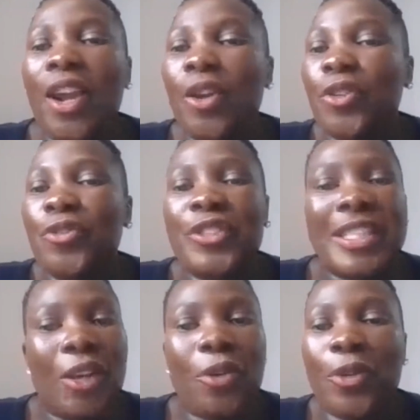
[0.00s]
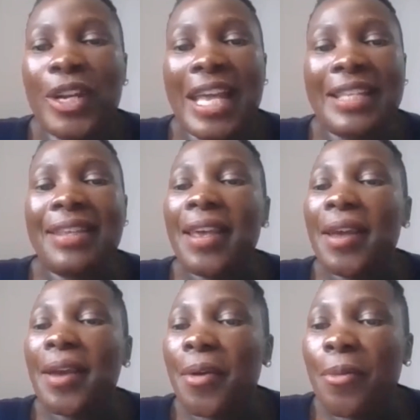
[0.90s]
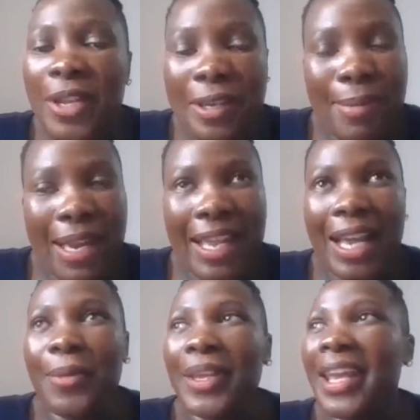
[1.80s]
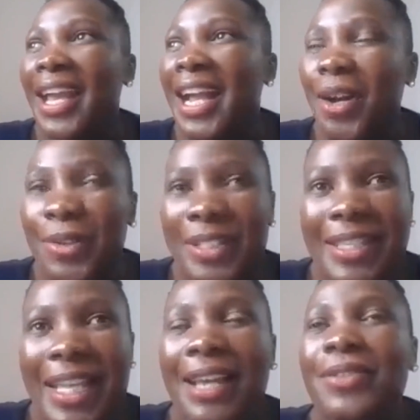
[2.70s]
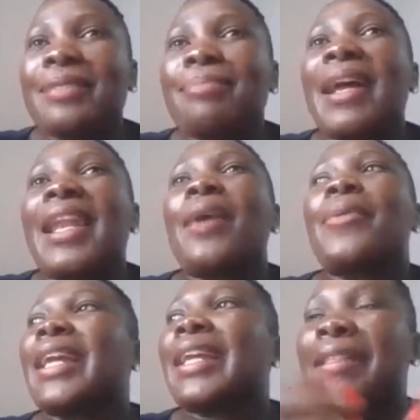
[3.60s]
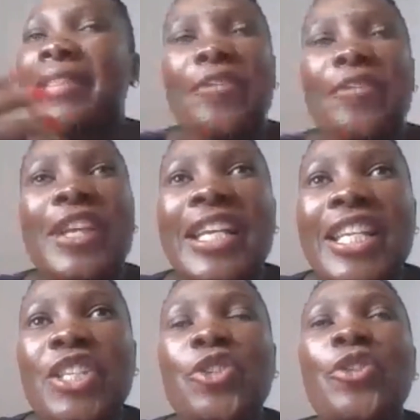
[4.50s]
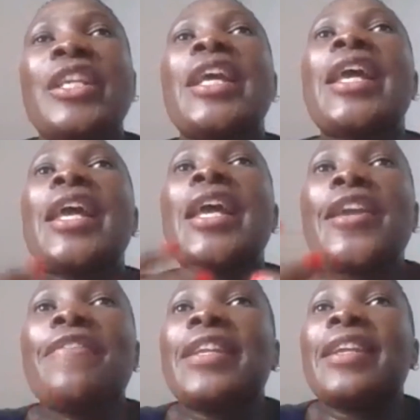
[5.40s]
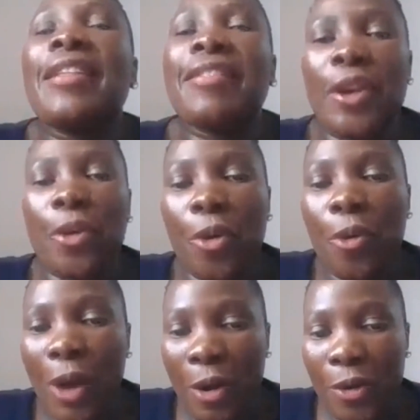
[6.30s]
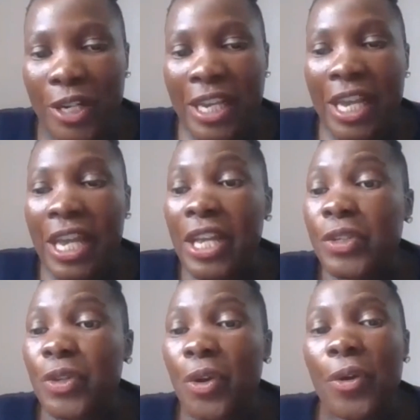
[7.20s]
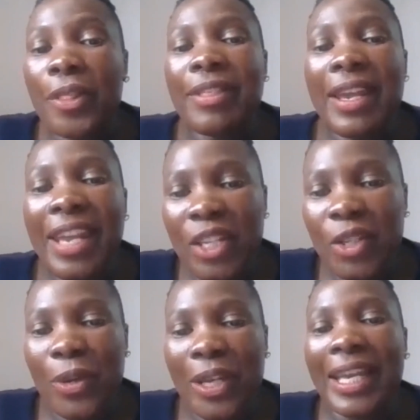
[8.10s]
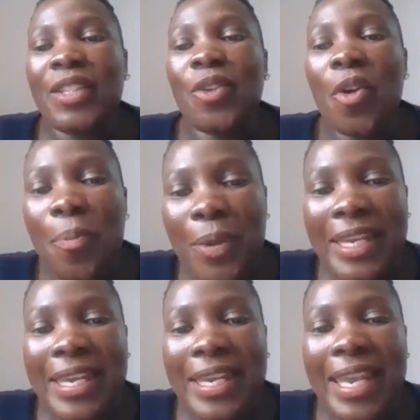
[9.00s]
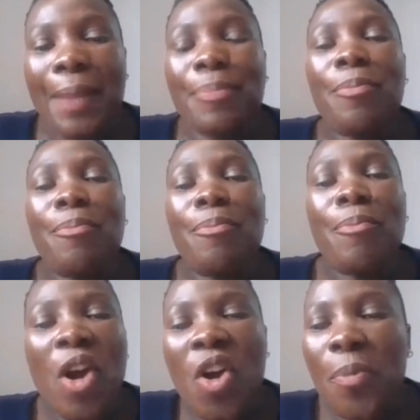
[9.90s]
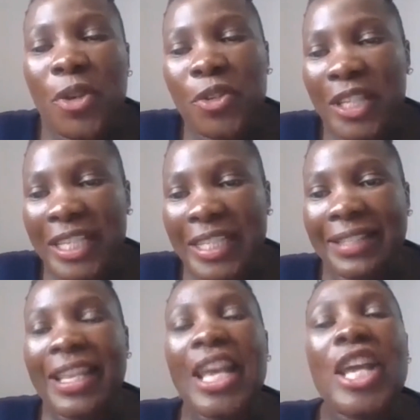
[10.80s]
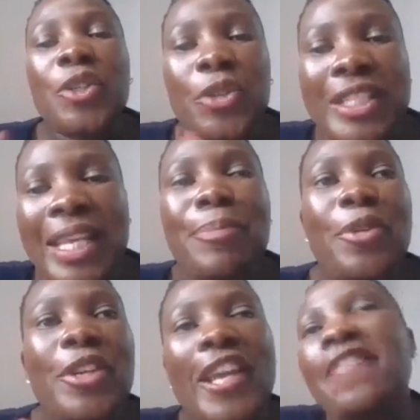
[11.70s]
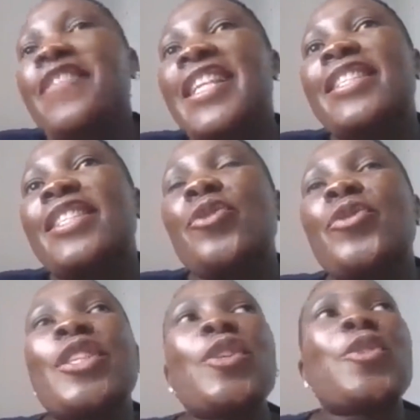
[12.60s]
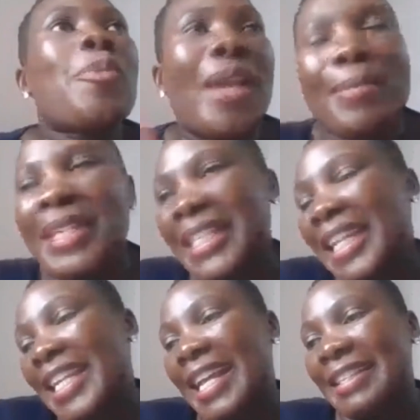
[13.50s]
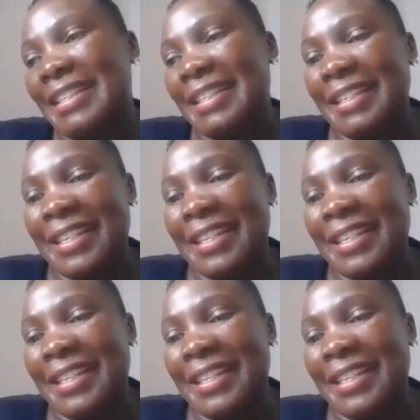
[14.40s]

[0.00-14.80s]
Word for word: lot of stakeholders in Malawi, outside Malawi, like in the African region, even in the whole world. So the network has opened up more opportunities to champion evidence used to parliamentarians.